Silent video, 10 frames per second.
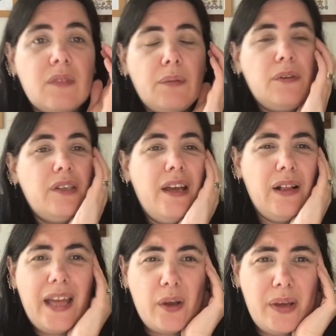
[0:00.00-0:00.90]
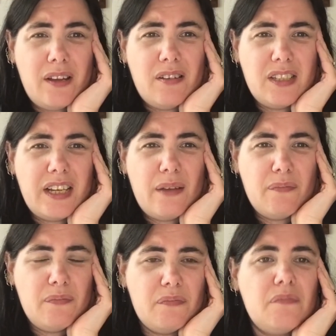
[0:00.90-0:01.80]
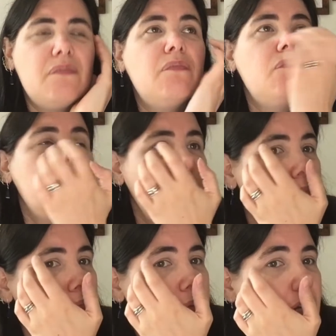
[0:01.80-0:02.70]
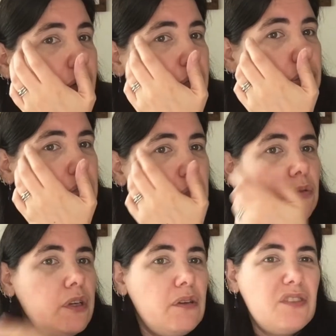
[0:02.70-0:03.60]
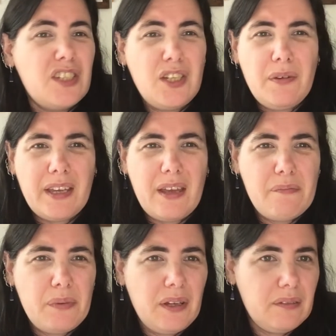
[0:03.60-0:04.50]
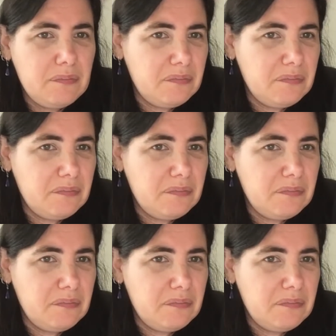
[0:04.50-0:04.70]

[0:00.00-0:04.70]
I mean, it'll get quicker as I get, you know, more used to doing it, but,